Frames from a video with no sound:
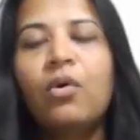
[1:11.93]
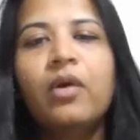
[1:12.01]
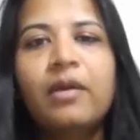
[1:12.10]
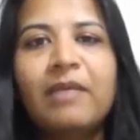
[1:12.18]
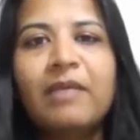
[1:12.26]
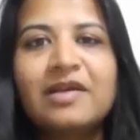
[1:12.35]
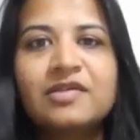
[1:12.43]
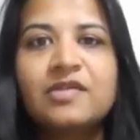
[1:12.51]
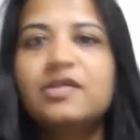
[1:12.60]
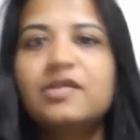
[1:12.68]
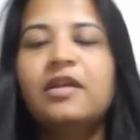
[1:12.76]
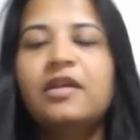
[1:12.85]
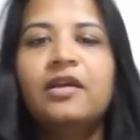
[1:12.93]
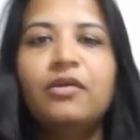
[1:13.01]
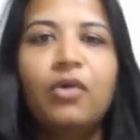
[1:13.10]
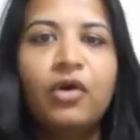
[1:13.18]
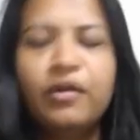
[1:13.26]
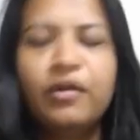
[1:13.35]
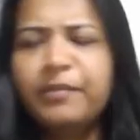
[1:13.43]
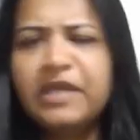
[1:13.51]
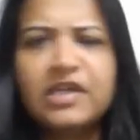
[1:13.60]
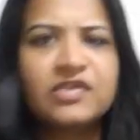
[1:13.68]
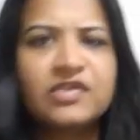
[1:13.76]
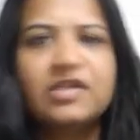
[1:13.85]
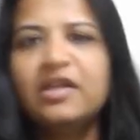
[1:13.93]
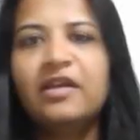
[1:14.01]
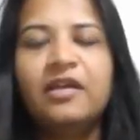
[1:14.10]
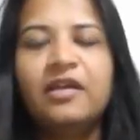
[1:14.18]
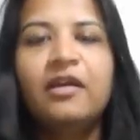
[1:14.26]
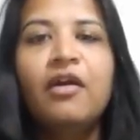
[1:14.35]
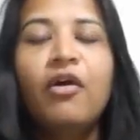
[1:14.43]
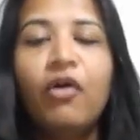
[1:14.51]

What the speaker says: or a master's degree or a PhD degree,